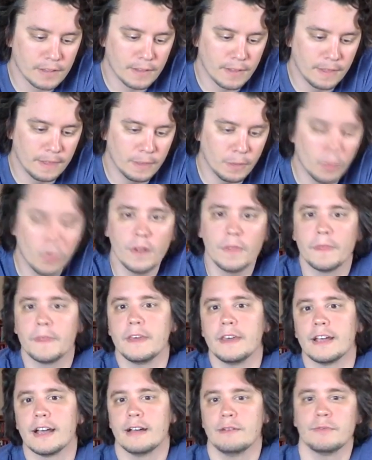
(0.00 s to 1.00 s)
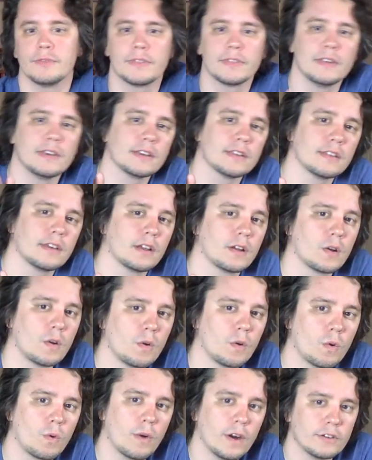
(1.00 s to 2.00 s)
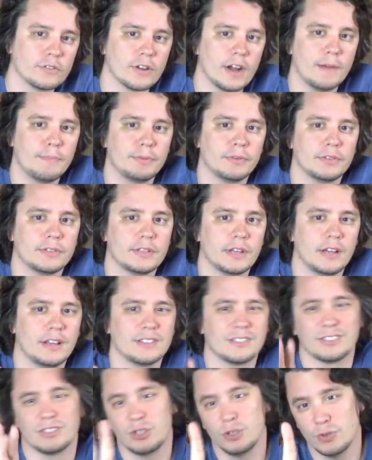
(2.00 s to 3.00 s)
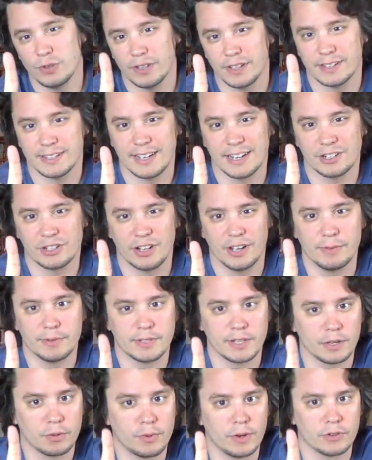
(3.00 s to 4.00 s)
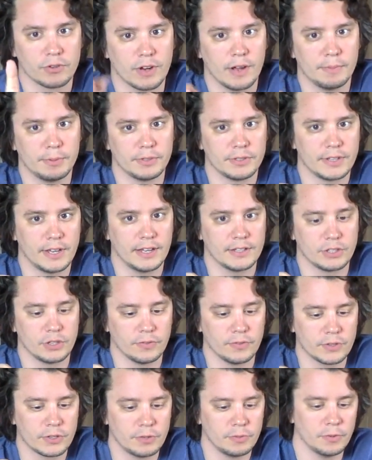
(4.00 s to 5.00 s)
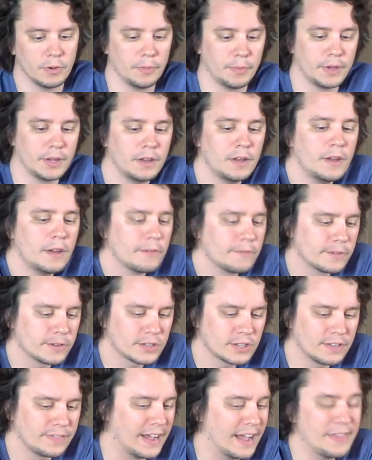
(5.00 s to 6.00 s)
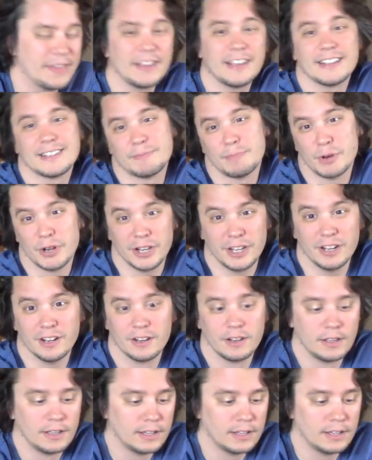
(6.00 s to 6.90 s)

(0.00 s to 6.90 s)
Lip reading: the one thing I would think that Quadropolis has, well, two things actually, I would say Quadropolis has over Suburbia. First off, I think it's prettier.